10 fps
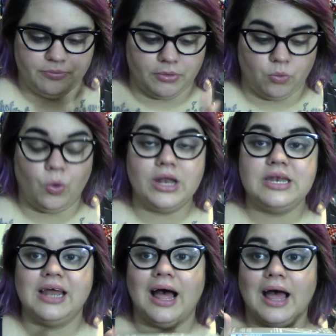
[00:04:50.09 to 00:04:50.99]
But
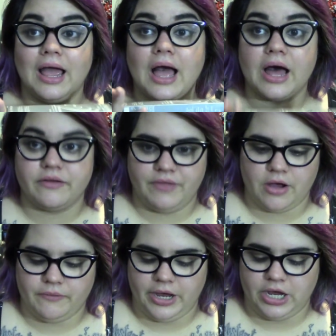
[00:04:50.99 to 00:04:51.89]
one dye out of
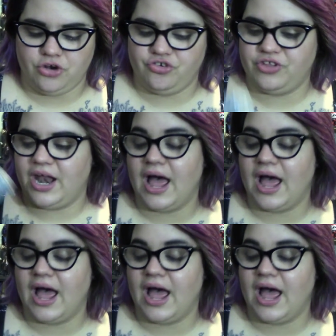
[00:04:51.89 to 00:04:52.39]
that range that